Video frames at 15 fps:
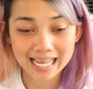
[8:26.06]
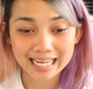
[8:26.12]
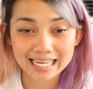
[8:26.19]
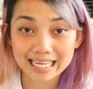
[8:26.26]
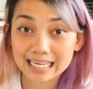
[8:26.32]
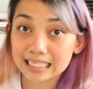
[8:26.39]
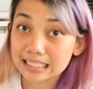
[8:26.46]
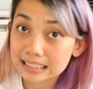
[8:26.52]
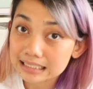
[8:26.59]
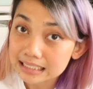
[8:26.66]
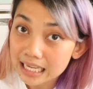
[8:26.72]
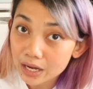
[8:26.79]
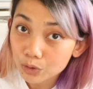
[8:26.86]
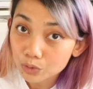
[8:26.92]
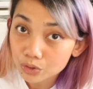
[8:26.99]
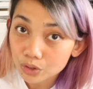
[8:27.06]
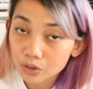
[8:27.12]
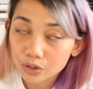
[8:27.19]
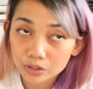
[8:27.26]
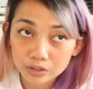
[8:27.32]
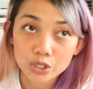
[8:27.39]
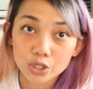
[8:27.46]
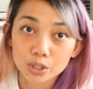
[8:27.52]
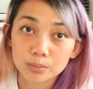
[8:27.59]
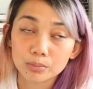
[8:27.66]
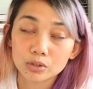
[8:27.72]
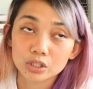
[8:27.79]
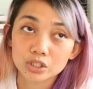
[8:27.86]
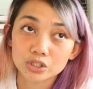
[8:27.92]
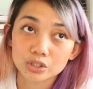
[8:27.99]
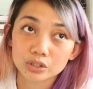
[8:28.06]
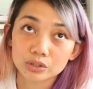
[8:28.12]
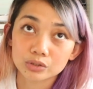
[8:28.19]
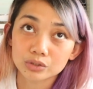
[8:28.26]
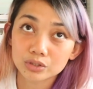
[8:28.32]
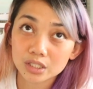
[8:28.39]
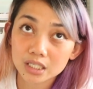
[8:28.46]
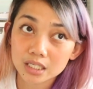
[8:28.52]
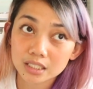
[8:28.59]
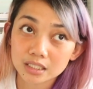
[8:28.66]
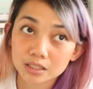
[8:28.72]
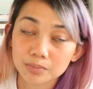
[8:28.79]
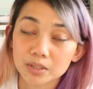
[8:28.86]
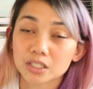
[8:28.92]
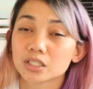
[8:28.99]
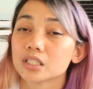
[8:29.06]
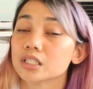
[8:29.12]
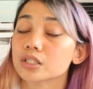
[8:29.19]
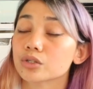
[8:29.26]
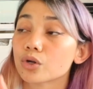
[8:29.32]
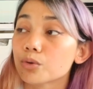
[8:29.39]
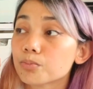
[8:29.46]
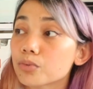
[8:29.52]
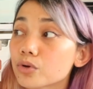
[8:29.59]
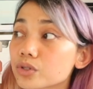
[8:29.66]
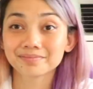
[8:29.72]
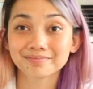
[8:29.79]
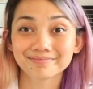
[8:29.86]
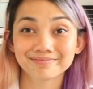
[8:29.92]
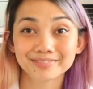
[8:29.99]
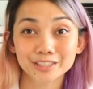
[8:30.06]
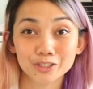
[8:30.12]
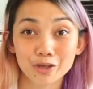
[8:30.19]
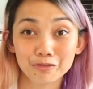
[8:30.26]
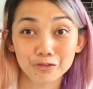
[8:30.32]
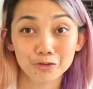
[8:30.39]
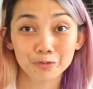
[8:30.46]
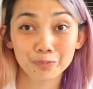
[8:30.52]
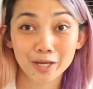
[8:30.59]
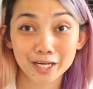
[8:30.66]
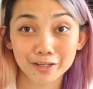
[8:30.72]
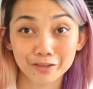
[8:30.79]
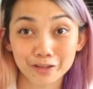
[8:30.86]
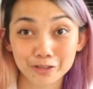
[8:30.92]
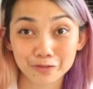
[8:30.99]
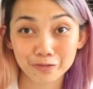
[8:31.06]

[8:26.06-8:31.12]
get a discount on your bullet journal goodies, especially the notebooks. So if you've made it this